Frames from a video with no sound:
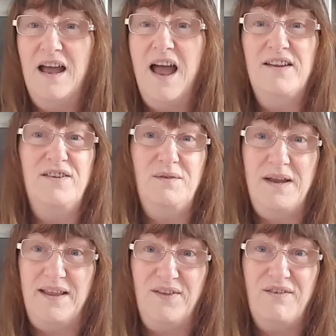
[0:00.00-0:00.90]
I do
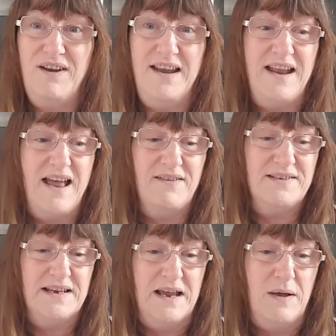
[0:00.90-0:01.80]
it in the
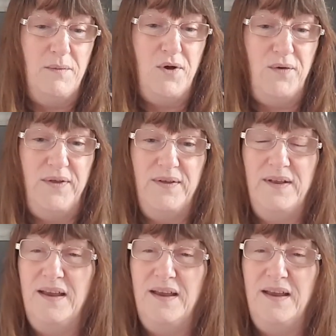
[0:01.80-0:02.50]
greenhouse, but